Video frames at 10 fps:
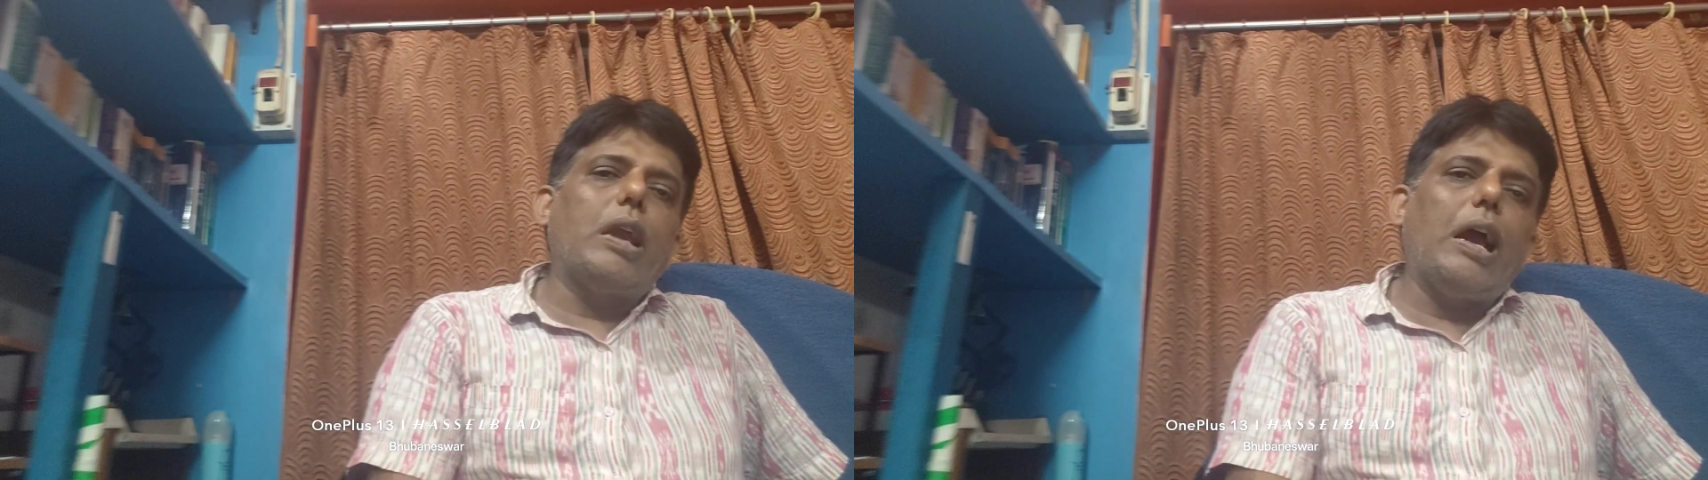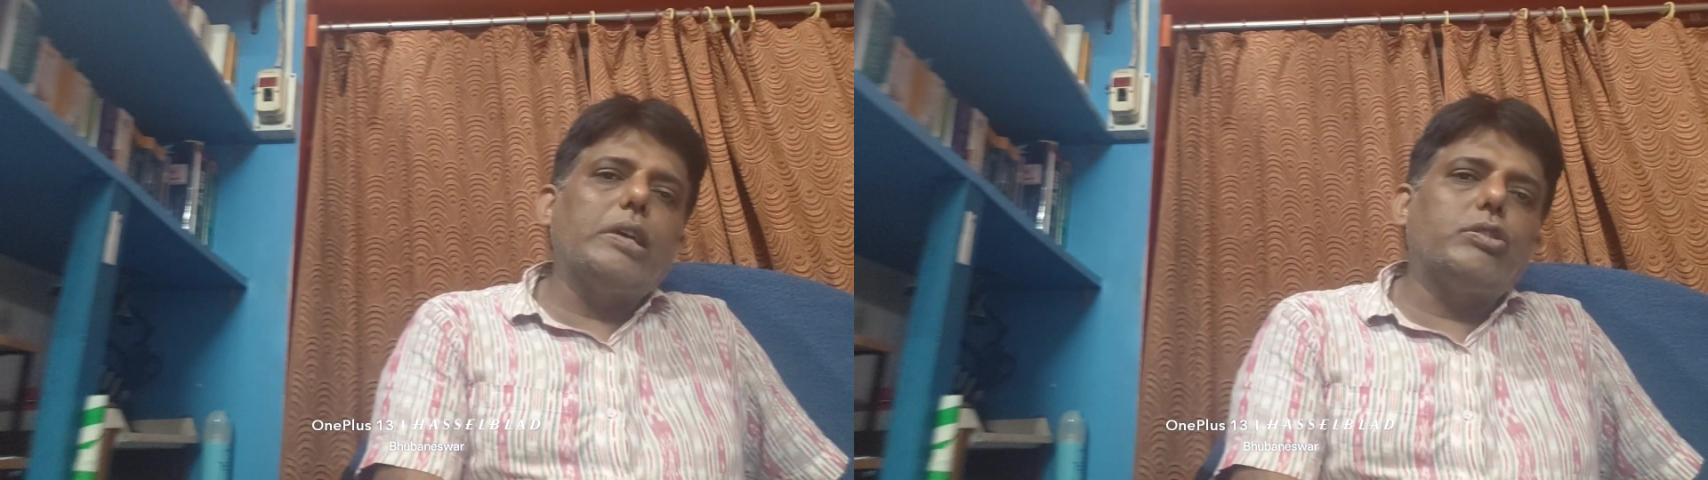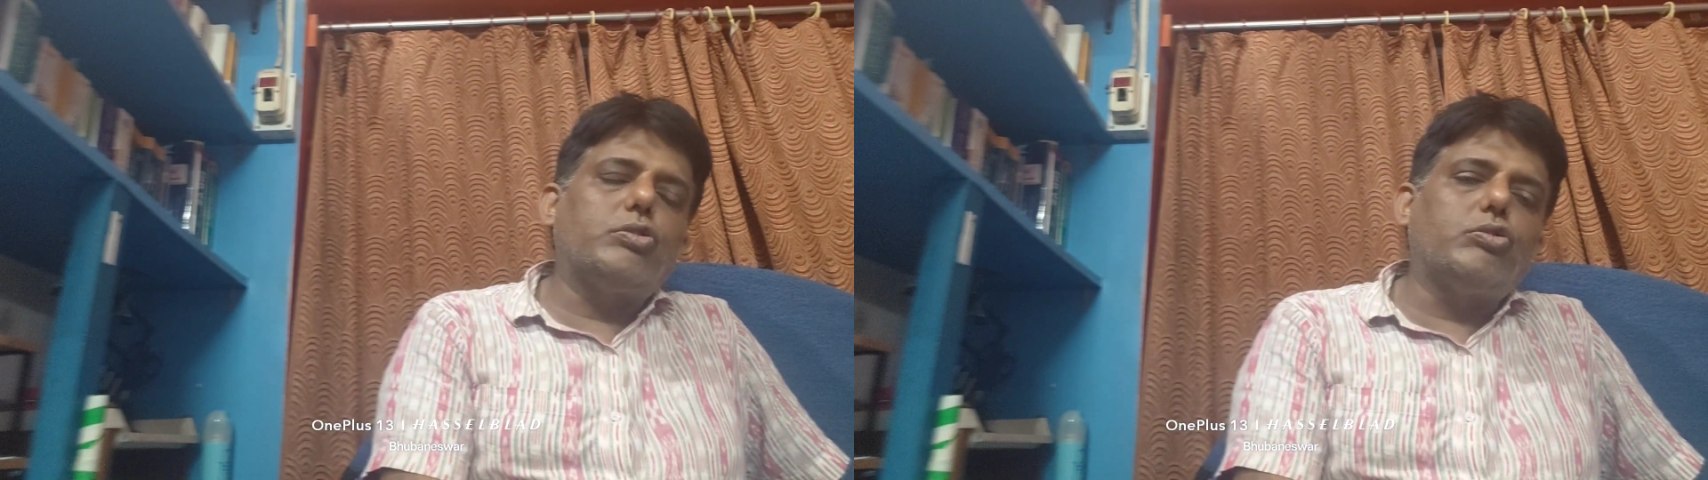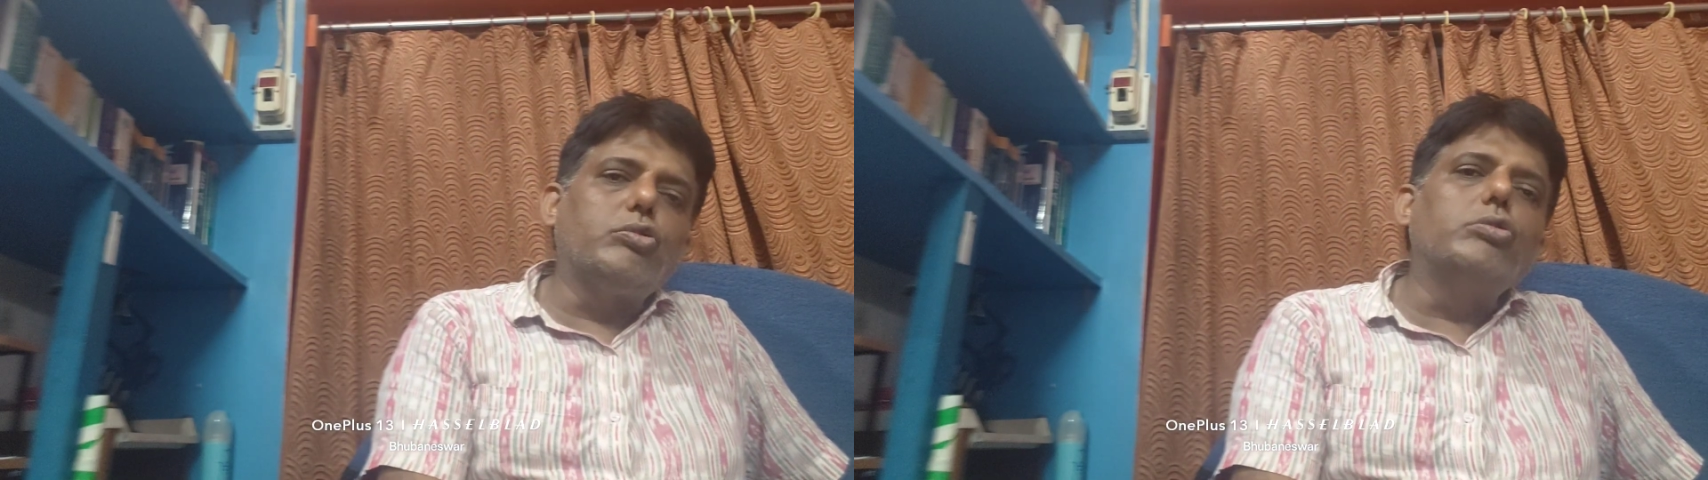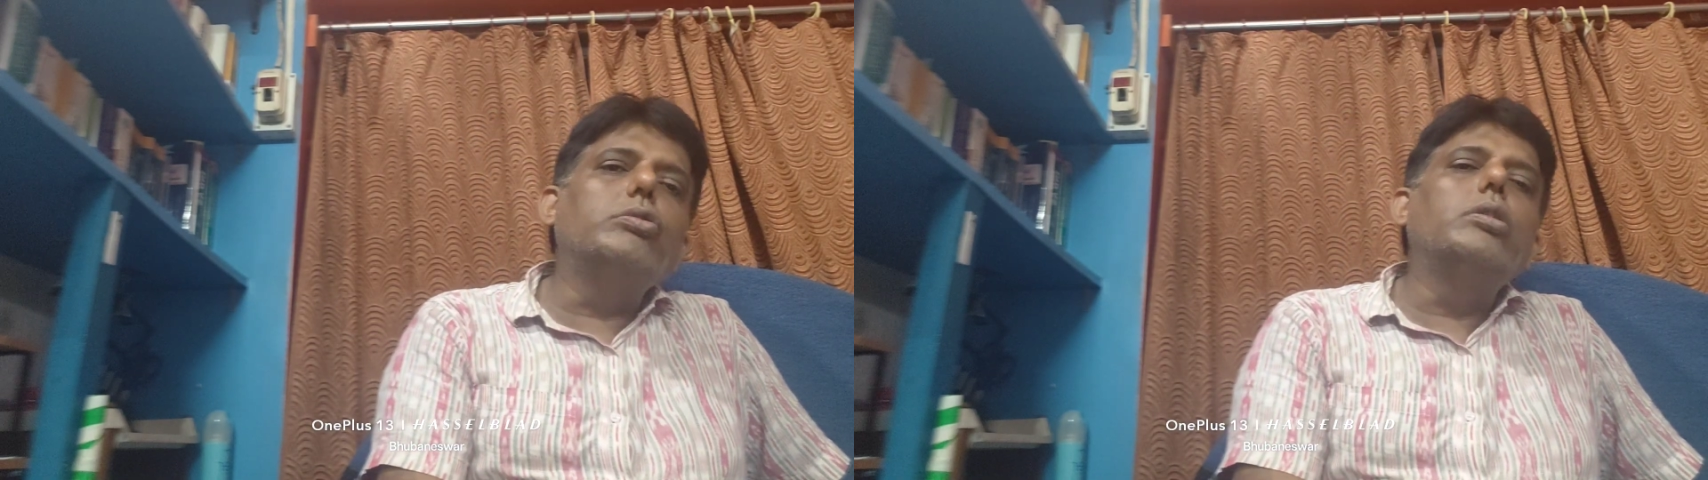cash
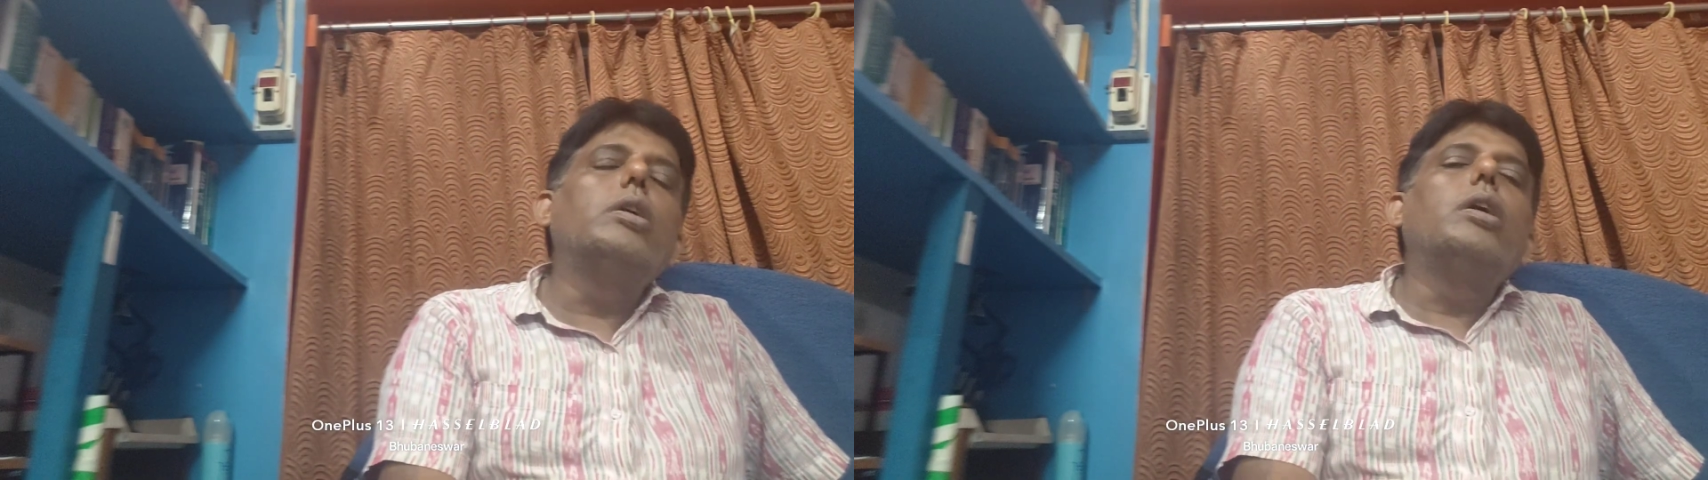to